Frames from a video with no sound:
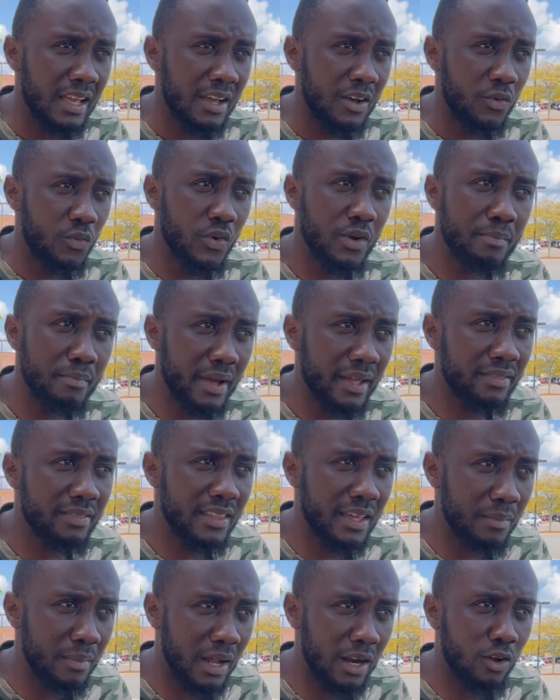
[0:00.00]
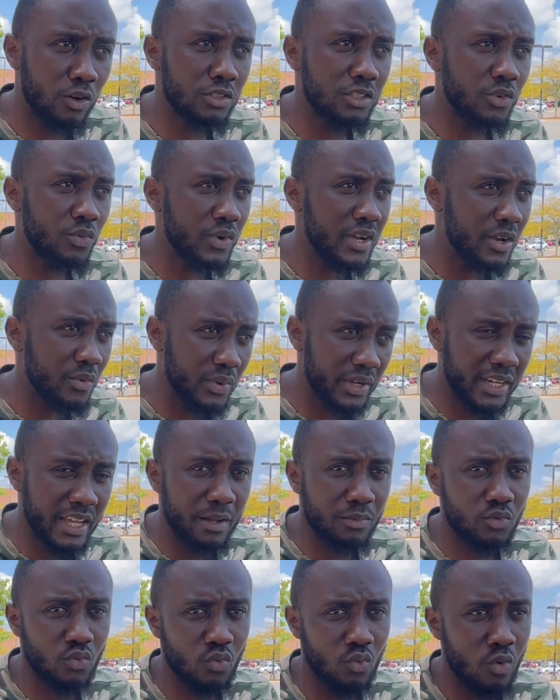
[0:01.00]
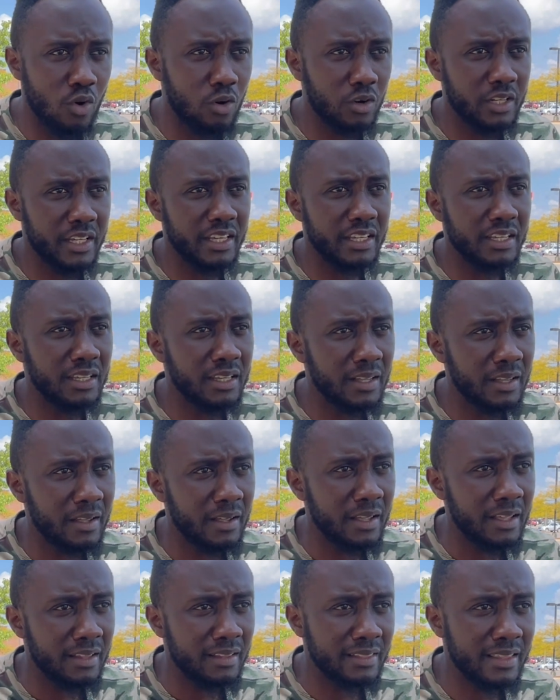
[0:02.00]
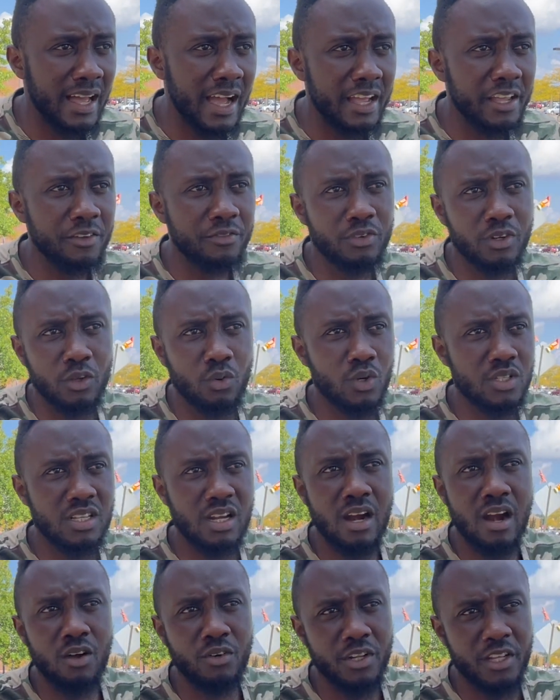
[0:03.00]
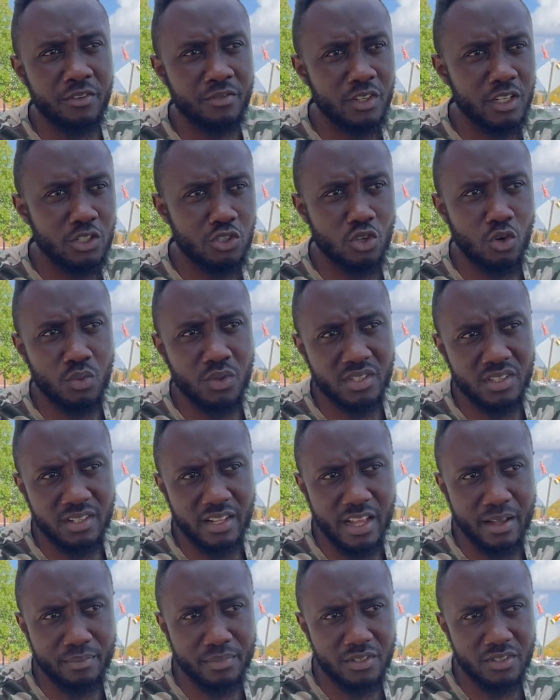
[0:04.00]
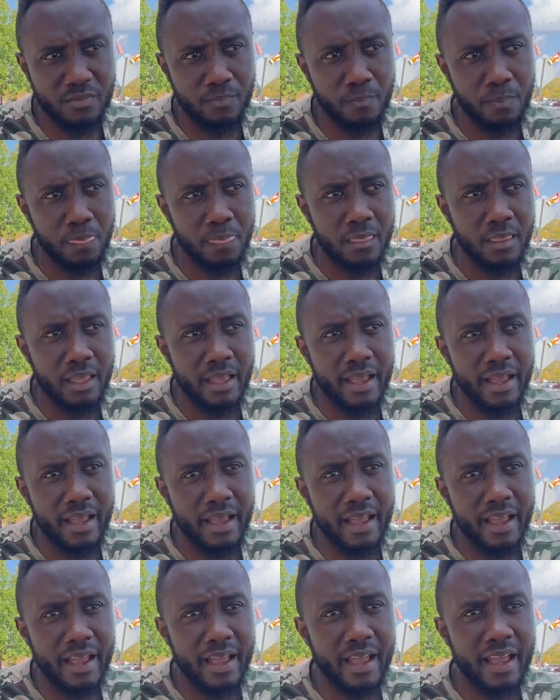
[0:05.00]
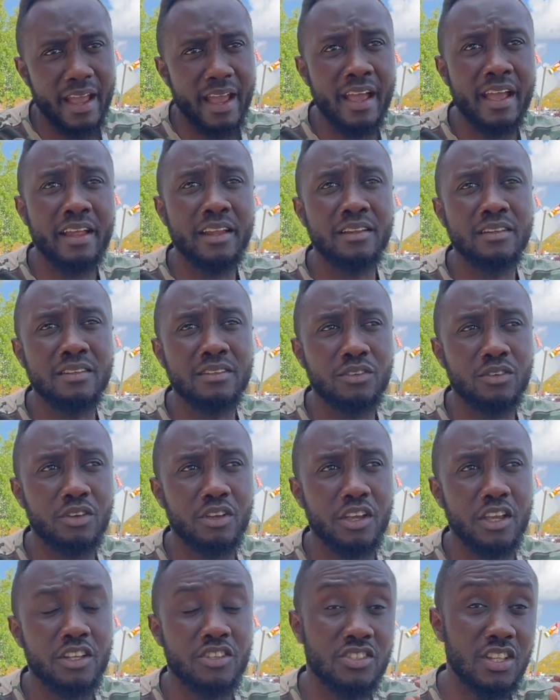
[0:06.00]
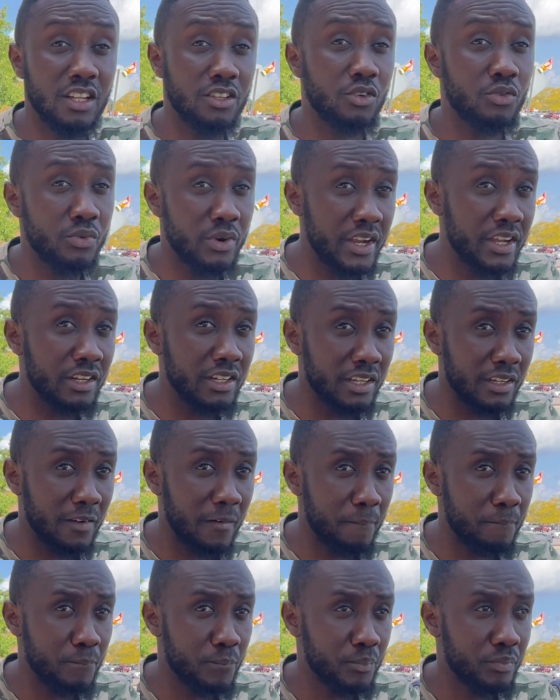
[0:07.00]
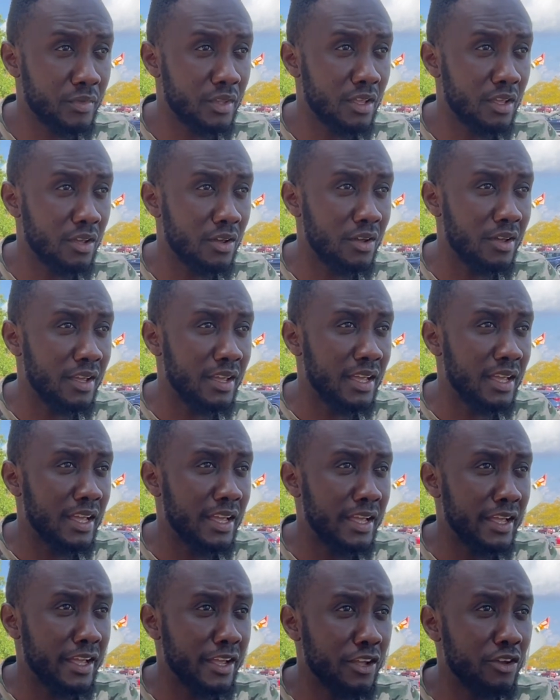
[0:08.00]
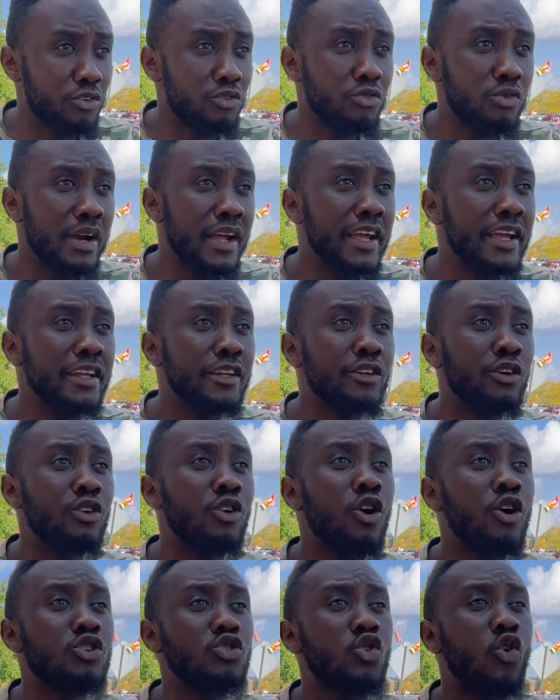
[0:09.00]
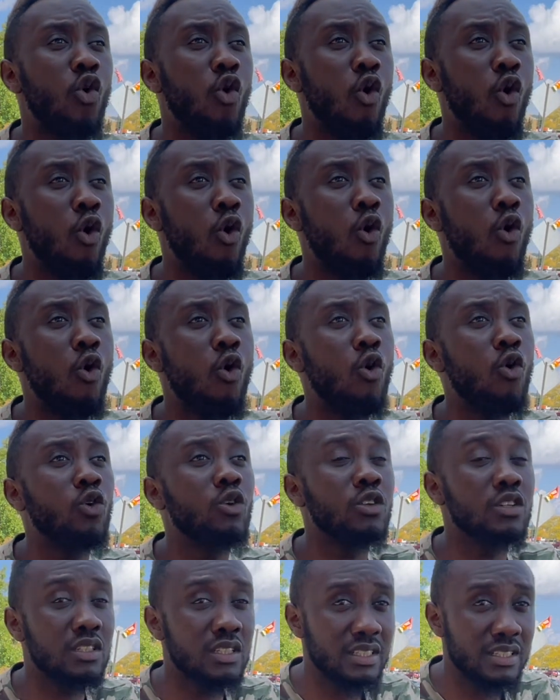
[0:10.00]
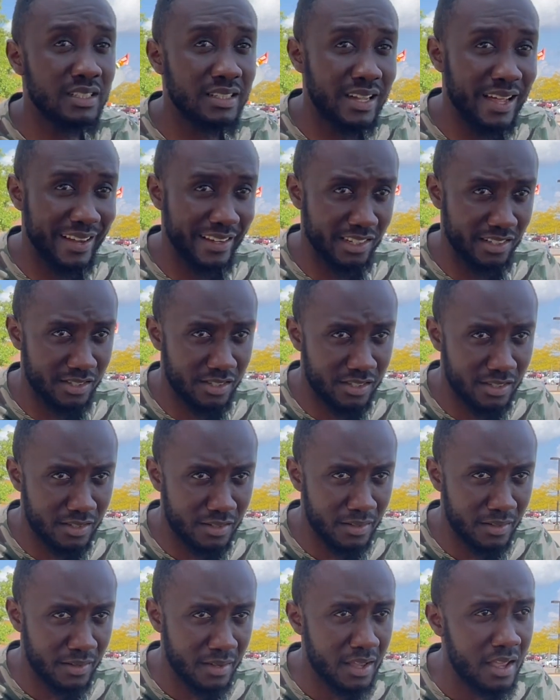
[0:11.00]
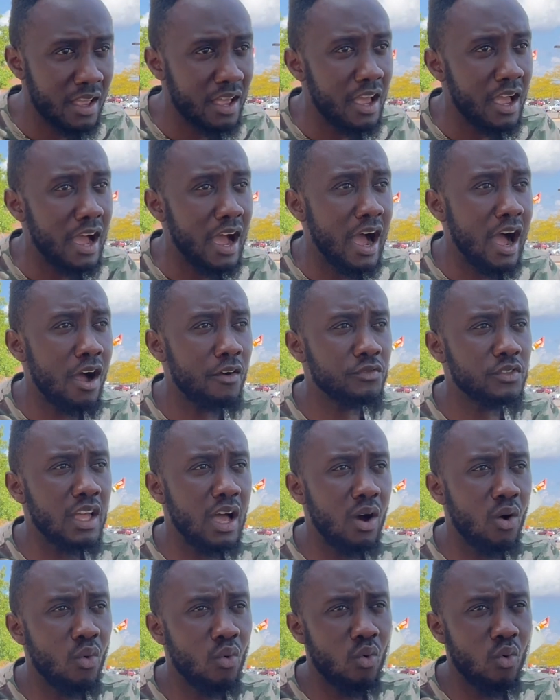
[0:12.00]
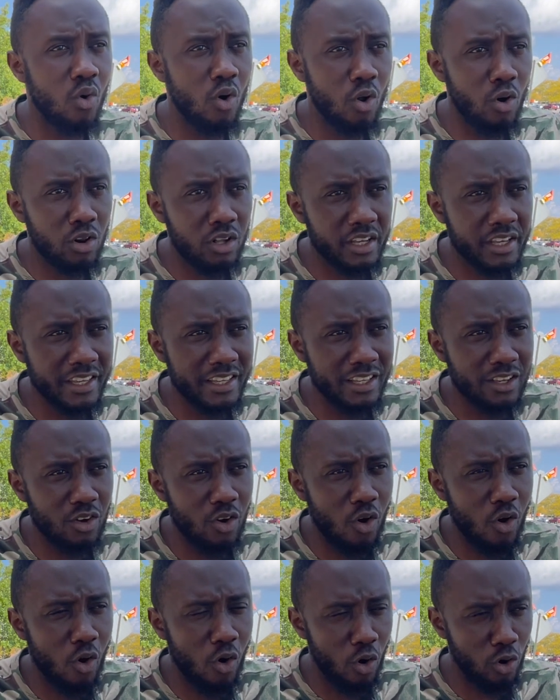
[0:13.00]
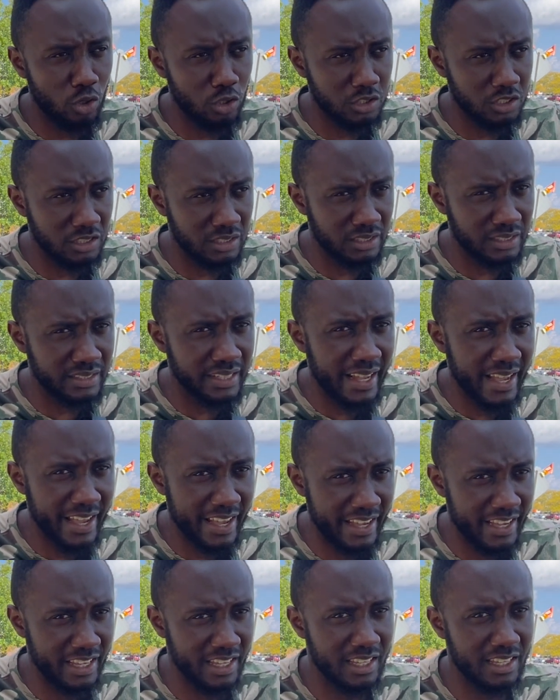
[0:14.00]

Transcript: we met them along the way. We kept walking. It was around evening, so we slept. And it started raining. rained on us all night. After walking all day,